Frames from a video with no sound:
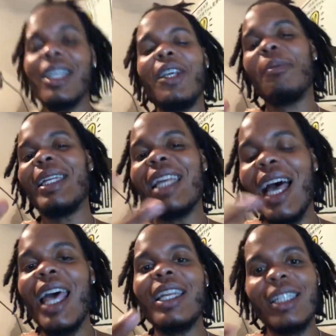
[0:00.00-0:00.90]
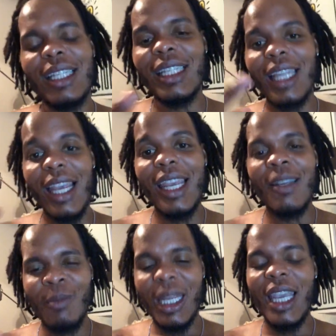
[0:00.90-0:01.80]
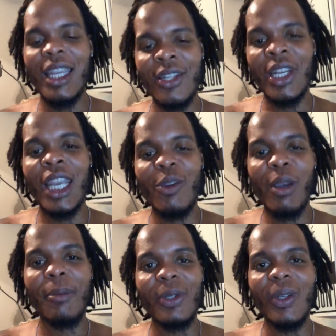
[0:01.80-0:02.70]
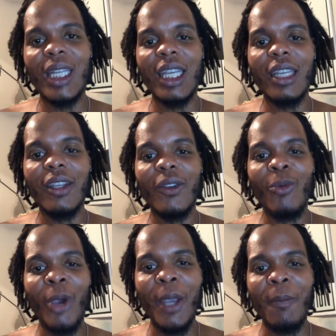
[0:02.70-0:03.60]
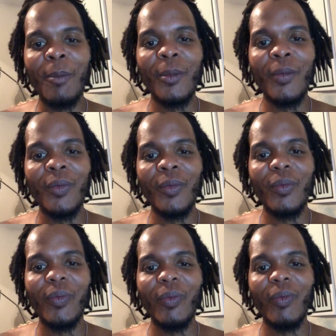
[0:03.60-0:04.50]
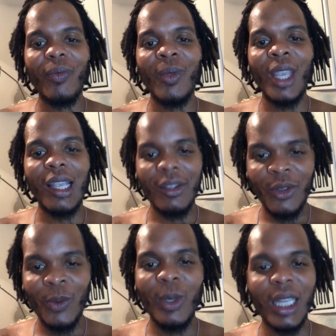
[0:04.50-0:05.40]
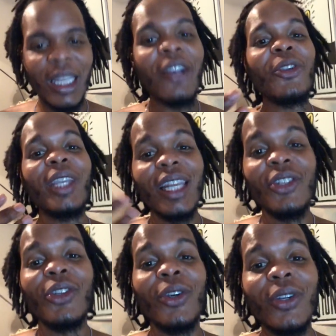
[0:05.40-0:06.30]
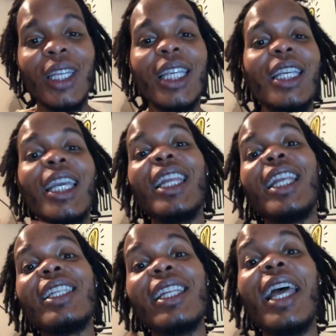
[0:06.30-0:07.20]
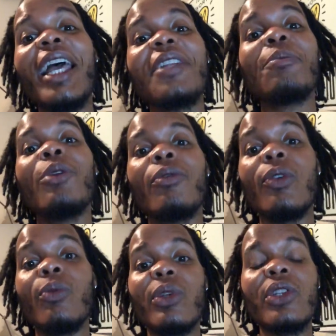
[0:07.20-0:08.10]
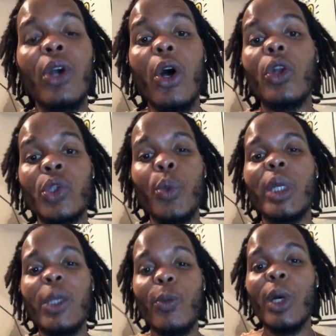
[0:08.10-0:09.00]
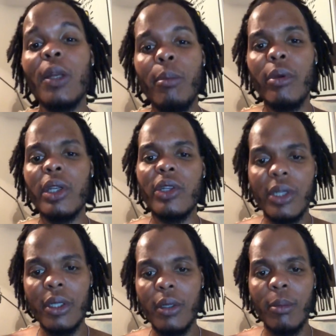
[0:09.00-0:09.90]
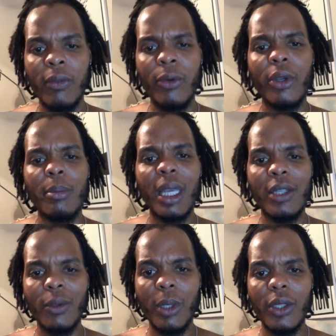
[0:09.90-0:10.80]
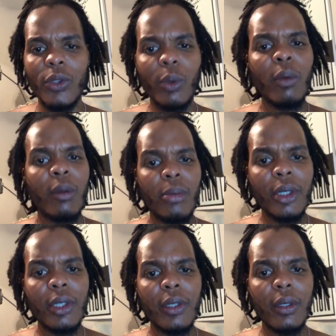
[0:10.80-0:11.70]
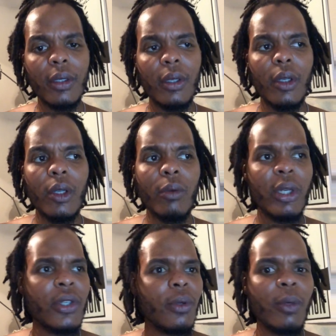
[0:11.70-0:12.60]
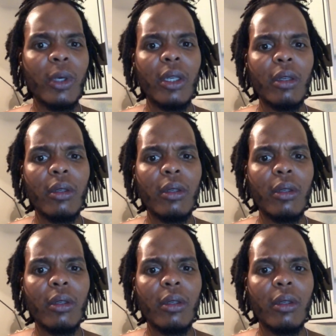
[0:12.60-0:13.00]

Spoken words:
but died at the same day as Jackie Robinson Day, right? You see, are you catching on? And then his last movie was called 21 Bridges before he passed away. 21 Bridges. What is 21?